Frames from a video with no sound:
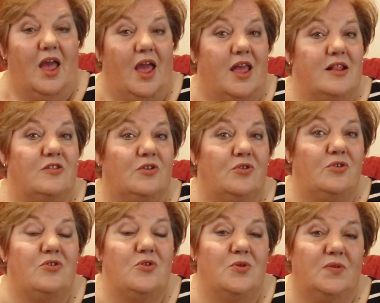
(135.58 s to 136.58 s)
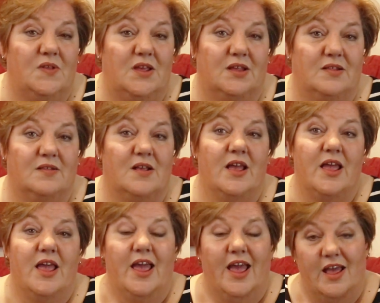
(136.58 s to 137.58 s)
And the good news is,
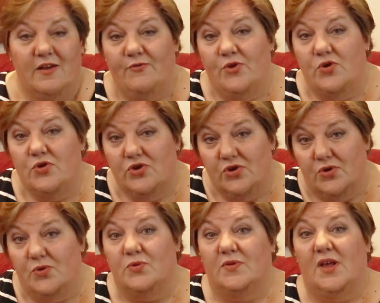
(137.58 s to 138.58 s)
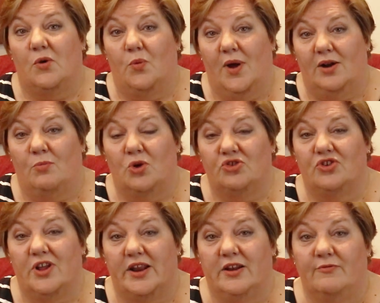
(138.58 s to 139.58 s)
if you use a
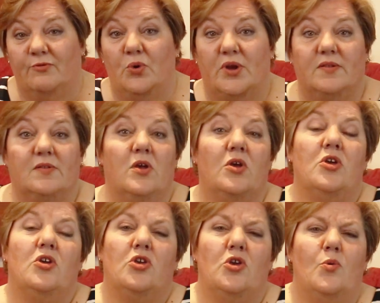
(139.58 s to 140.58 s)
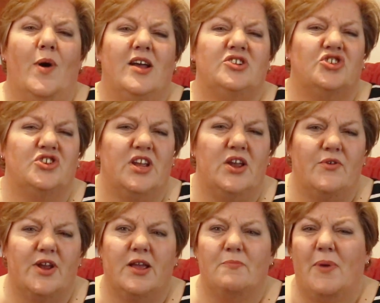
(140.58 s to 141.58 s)
well-modulated voice, you are
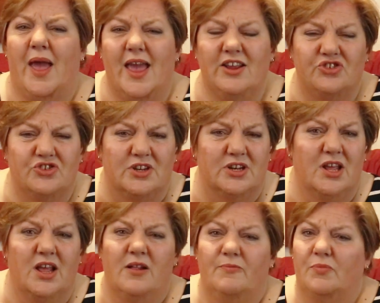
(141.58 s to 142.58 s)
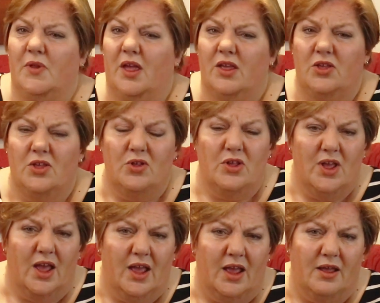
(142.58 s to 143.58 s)
sharing passion,
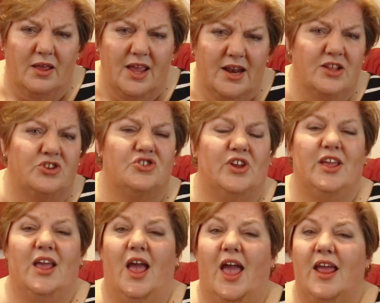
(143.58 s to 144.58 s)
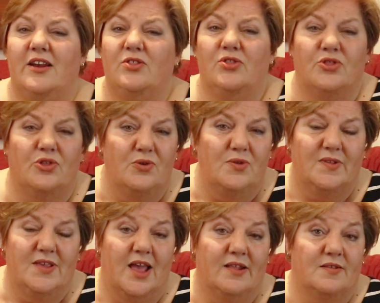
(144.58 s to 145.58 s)
energy and
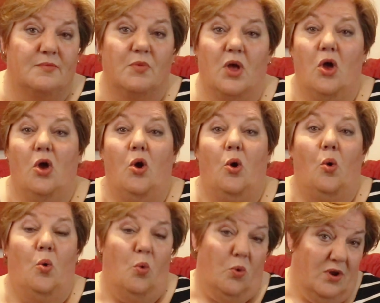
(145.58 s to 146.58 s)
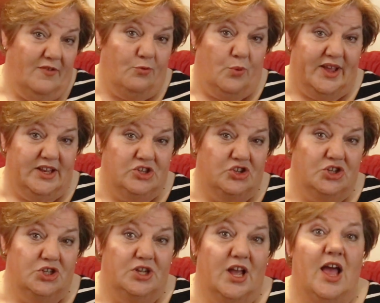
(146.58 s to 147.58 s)
enthusiasm, all of
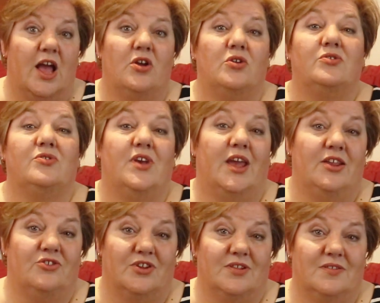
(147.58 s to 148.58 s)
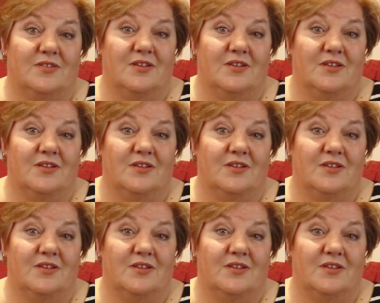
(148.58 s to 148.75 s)
which are contagious.